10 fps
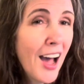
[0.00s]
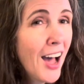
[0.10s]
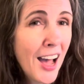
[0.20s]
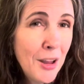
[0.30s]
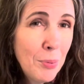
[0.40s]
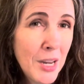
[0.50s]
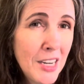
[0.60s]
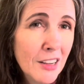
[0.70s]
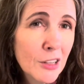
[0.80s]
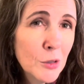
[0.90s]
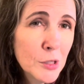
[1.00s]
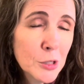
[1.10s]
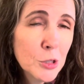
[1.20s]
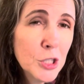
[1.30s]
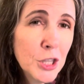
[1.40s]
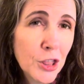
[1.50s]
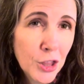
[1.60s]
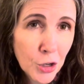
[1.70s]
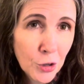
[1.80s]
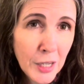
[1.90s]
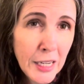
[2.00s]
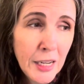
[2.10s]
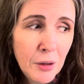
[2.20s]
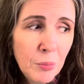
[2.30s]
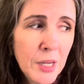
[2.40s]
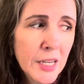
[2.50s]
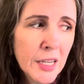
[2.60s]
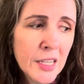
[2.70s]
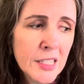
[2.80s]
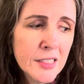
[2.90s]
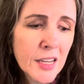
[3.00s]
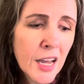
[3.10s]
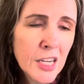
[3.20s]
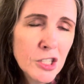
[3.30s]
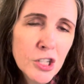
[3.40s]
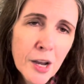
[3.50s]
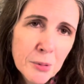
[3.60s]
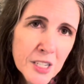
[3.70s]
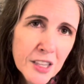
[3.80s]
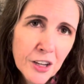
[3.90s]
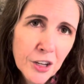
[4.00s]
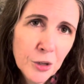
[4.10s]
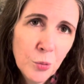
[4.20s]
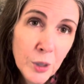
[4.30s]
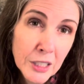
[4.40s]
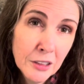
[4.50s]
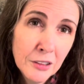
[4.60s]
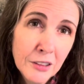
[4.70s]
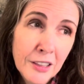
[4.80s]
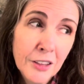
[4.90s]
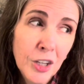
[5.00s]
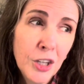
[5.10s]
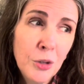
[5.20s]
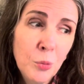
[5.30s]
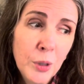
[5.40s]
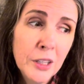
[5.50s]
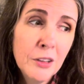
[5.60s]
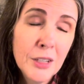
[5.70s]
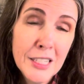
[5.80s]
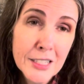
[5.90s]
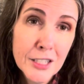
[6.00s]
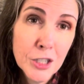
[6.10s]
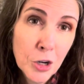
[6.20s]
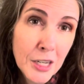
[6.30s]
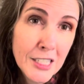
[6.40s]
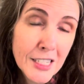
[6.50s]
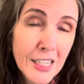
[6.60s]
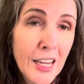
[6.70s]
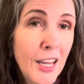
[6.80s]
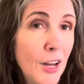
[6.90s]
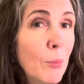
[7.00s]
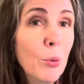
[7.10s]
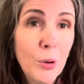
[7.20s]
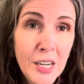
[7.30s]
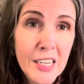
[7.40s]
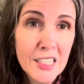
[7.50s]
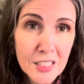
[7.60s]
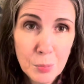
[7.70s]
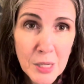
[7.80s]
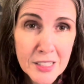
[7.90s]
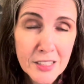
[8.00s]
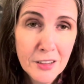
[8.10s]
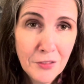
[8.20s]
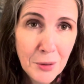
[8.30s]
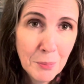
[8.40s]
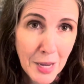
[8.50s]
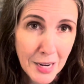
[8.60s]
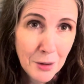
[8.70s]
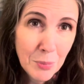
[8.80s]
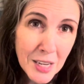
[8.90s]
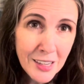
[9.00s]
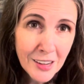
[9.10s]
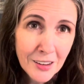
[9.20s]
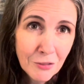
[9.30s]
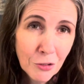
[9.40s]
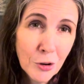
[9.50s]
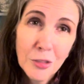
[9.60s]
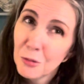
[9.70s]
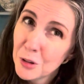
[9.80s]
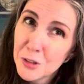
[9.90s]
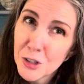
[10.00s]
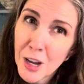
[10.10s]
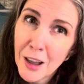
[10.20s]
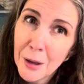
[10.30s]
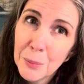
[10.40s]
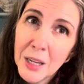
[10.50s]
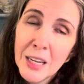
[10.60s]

I paid closer to 30 because I shopped at the Goodwill and the Goodwill is starting to get pretty expensive in my opinion for a thrift shop.